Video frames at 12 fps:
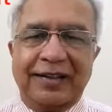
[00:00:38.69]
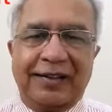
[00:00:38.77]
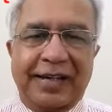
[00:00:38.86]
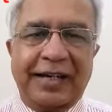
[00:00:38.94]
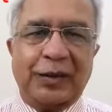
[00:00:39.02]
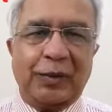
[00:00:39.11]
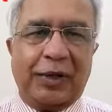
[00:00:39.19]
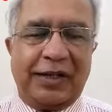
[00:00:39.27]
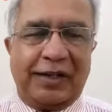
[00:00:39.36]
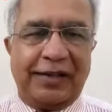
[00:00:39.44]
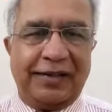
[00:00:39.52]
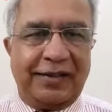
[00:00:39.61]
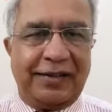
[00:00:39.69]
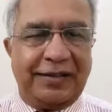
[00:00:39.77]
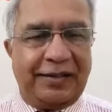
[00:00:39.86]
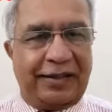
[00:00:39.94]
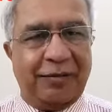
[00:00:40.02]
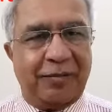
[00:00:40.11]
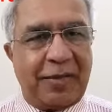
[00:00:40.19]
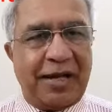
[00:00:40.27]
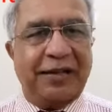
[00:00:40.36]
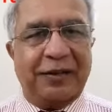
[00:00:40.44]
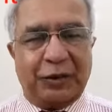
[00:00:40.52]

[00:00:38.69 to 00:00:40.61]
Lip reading: That twilight is in many